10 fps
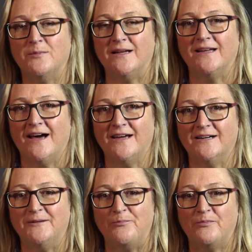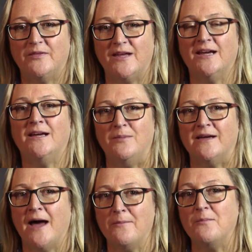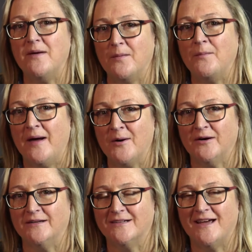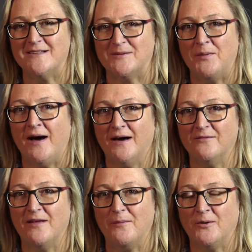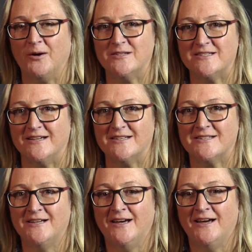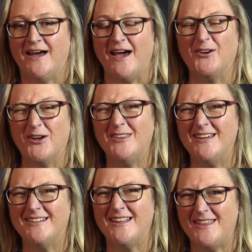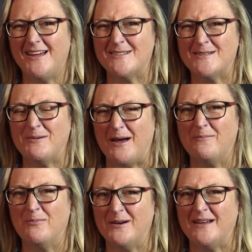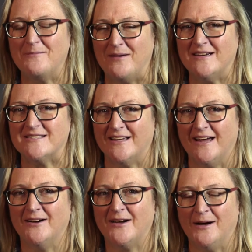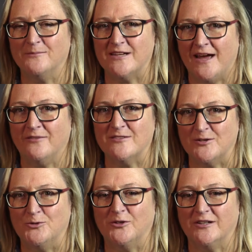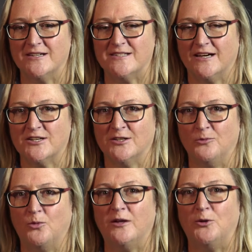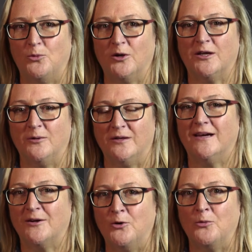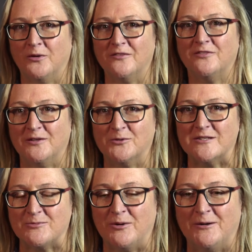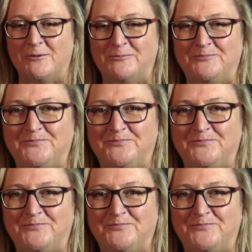me later that he became a better parent as a part of that process. And I think that that's a pretty amazing outcome to have as an organisation when you're working in that corporate field as well.